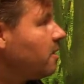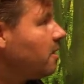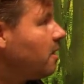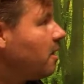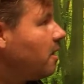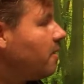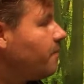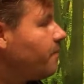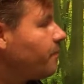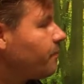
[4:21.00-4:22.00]

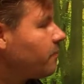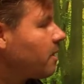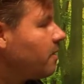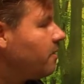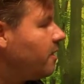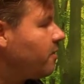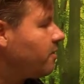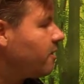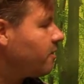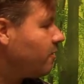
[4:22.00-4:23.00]

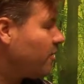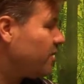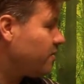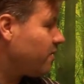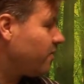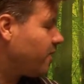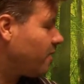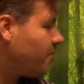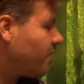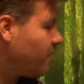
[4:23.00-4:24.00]
the interesting thing
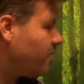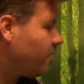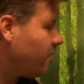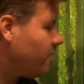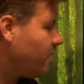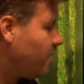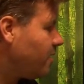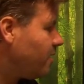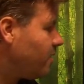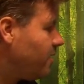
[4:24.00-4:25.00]
about this is
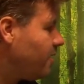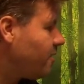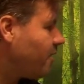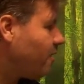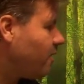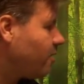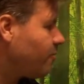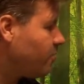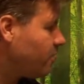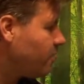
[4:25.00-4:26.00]
that these areas,
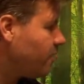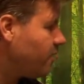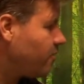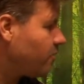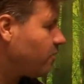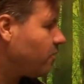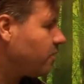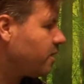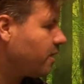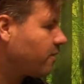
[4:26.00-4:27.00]
particularly the insular
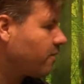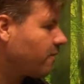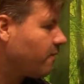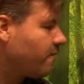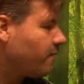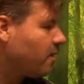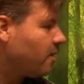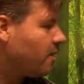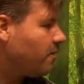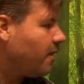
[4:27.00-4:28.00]
cortex,
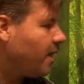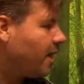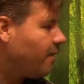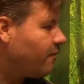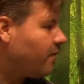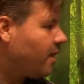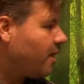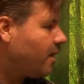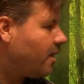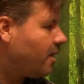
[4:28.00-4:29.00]
they have
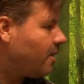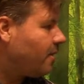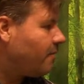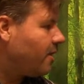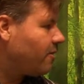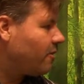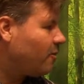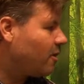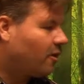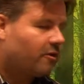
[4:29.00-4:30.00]
basically,
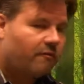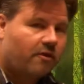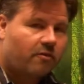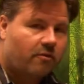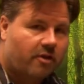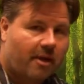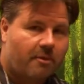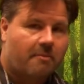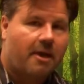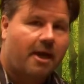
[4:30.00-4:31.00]
we call it a
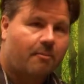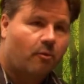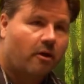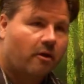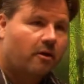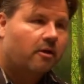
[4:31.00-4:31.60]
viscerotopic map, where